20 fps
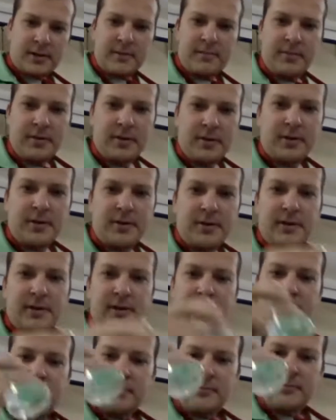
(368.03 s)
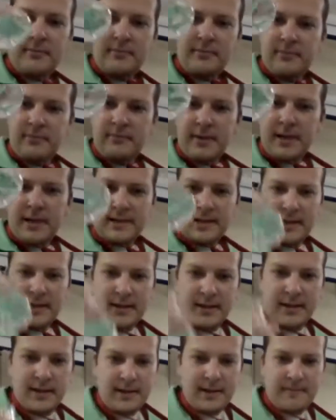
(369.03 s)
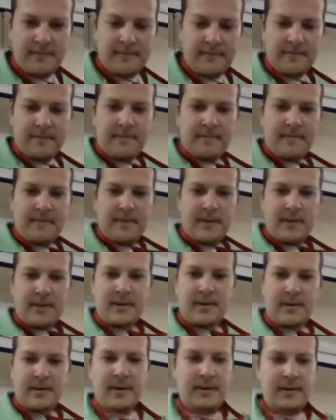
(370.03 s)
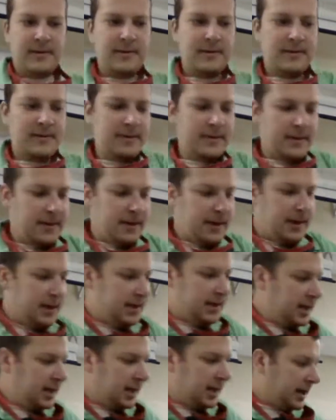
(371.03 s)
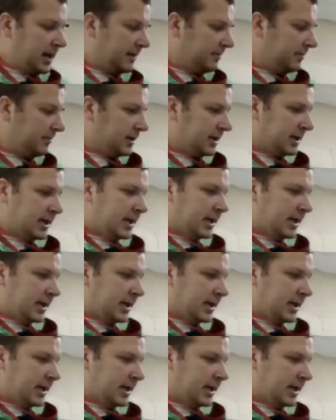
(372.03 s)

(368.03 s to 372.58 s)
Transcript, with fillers: the computer. Nice and clear. All right? And then I'm going to